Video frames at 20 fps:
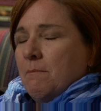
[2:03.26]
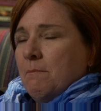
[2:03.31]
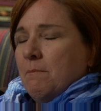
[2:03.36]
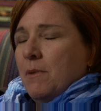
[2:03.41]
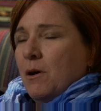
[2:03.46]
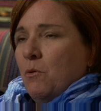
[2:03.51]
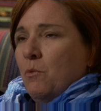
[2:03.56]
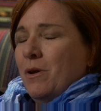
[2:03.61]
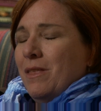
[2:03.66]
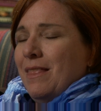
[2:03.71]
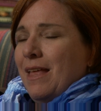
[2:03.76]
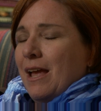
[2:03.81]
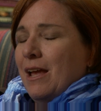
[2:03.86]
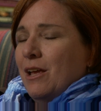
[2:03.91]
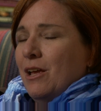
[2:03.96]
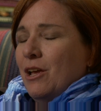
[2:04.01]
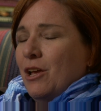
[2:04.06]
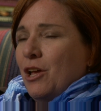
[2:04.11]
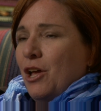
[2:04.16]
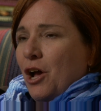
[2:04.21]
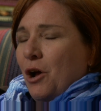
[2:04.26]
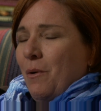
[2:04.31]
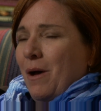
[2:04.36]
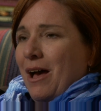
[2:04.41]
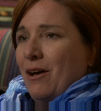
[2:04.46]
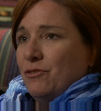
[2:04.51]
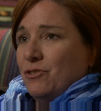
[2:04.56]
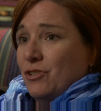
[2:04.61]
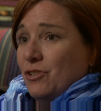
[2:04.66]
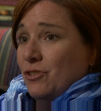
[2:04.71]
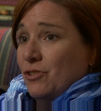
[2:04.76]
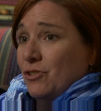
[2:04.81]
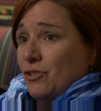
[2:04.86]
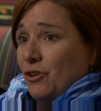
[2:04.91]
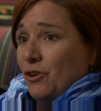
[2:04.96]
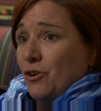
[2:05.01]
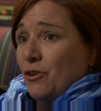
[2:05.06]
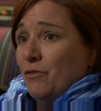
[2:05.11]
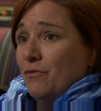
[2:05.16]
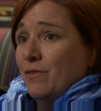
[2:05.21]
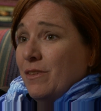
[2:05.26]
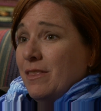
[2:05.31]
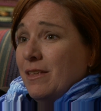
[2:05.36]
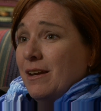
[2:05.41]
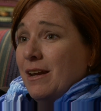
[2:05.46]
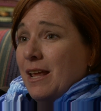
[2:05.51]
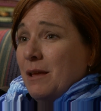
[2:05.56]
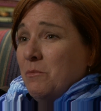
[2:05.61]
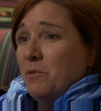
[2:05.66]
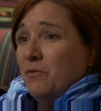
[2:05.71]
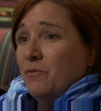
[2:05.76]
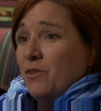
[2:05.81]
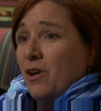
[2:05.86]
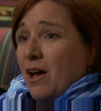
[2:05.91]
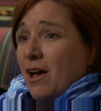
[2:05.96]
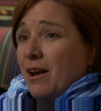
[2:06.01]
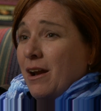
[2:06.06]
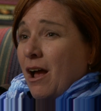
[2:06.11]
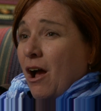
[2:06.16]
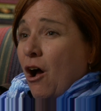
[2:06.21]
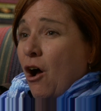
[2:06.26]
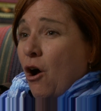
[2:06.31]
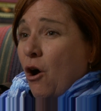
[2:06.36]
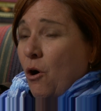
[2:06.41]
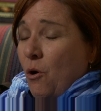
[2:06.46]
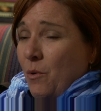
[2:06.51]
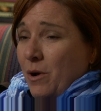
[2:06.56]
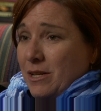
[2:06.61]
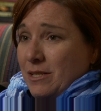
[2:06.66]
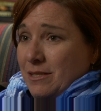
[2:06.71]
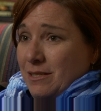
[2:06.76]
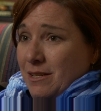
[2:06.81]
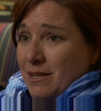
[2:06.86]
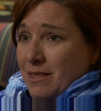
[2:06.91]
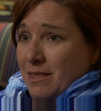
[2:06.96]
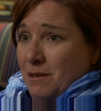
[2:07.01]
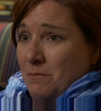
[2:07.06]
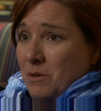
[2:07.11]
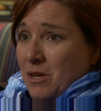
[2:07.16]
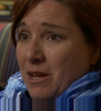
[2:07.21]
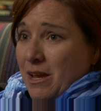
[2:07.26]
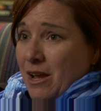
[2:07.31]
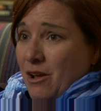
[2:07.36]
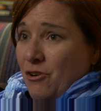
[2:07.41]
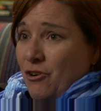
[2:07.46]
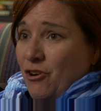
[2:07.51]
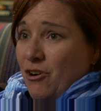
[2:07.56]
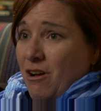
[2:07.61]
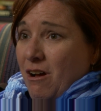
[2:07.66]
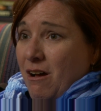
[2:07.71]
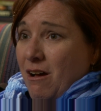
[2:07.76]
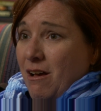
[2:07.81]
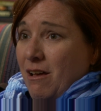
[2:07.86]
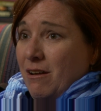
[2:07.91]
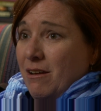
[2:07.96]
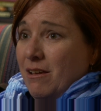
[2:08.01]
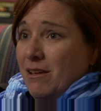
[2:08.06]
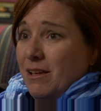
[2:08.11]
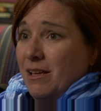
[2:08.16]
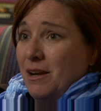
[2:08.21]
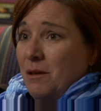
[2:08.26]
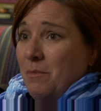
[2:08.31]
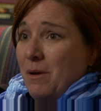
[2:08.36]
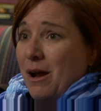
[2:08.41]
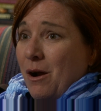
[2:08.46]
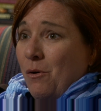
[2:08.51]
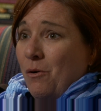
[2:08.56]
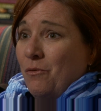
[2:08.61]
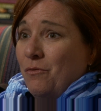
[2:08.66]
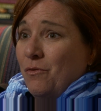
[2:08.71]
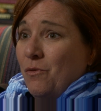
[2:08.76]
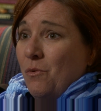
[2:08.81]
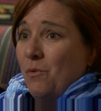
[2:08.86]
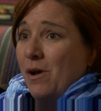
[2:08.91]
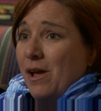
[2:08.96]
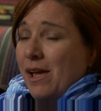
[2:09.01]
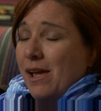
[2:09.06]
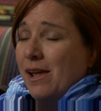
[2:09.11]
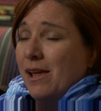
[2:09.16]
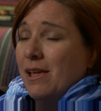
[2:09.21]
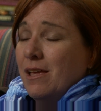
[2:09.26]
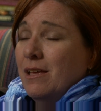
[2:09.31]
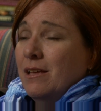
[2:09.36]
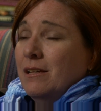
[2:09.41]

but when they go out to serve in the name of God, I always see them encounter God in a powerful way.